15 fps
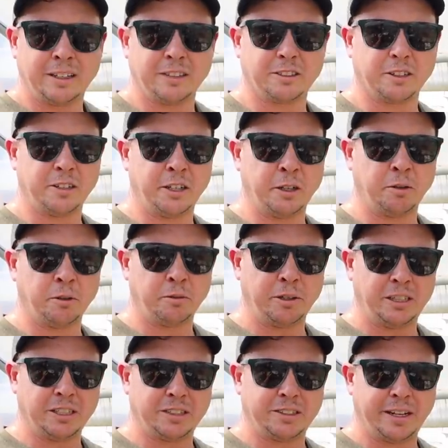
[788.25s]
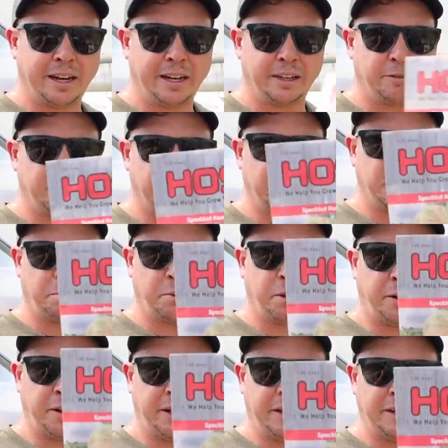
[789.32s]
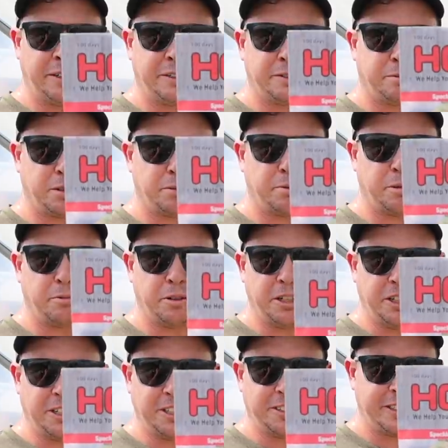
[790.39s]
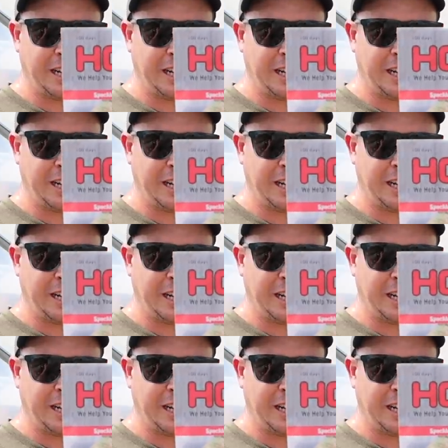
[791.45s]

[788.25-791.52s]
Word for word: This is a new one we just added, real pretty, supposed to be really good